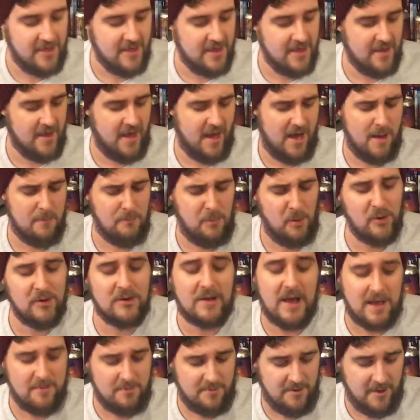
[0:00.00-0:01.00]
the uh,
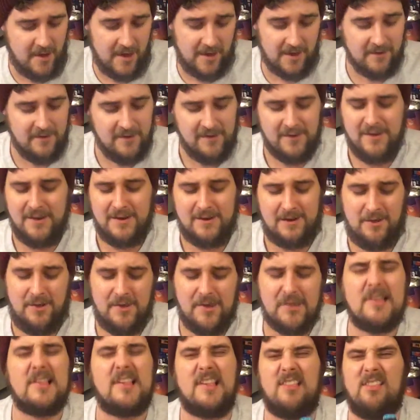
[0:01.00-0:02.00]
Punk IPA. Now
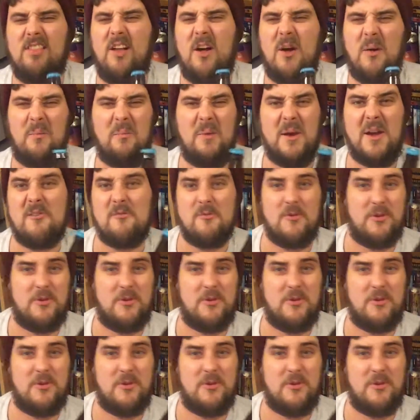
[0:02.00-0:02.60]
this is a little bit